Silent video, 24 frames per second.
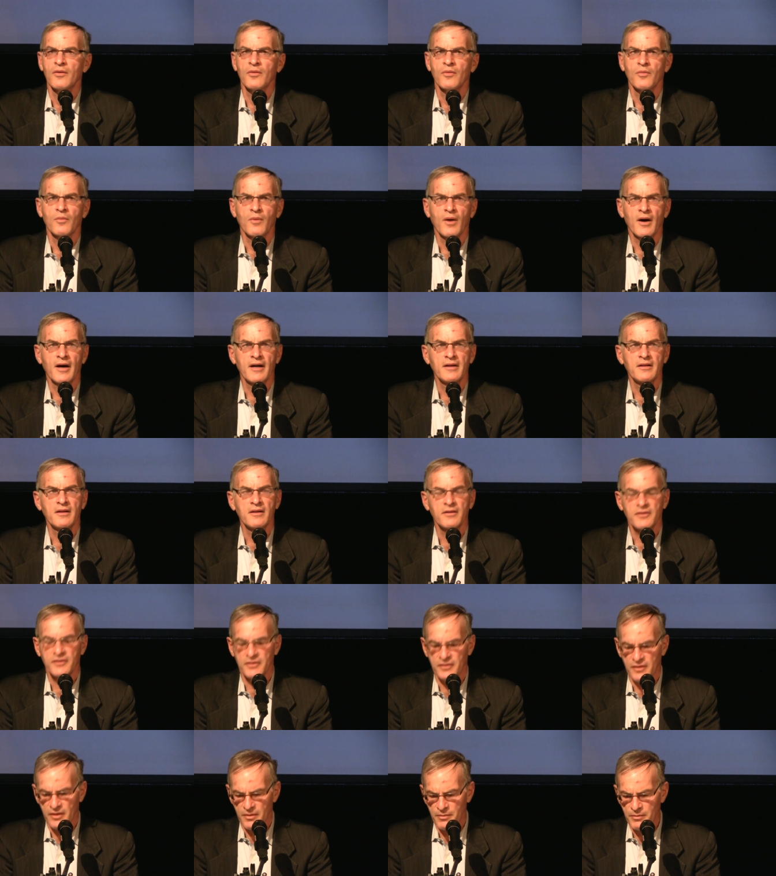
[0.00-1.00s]
why
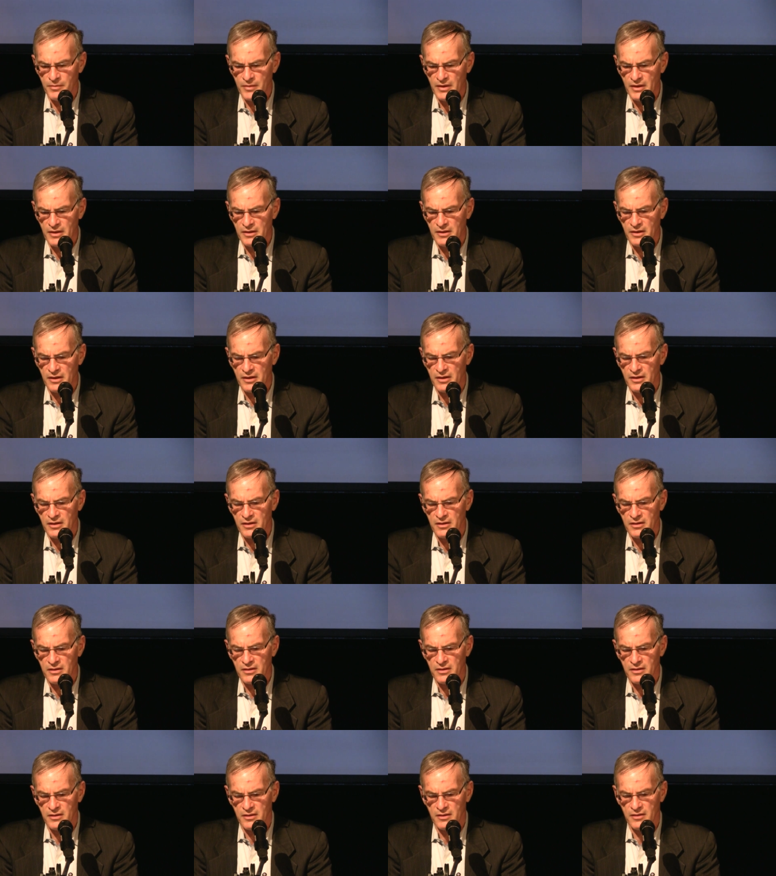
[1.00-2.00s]
does the
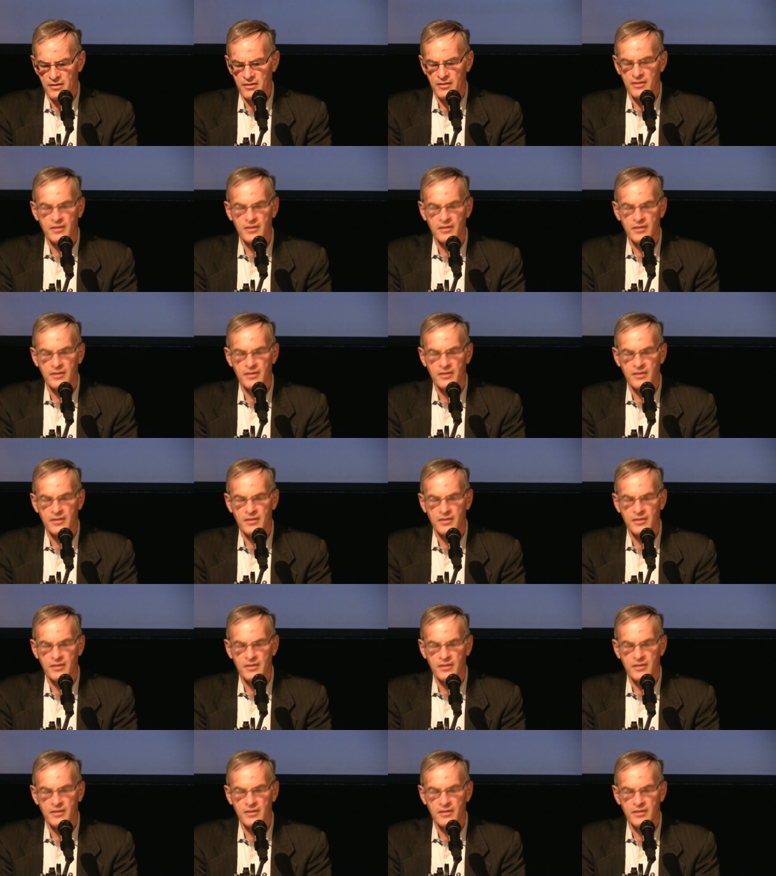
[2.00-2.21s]
media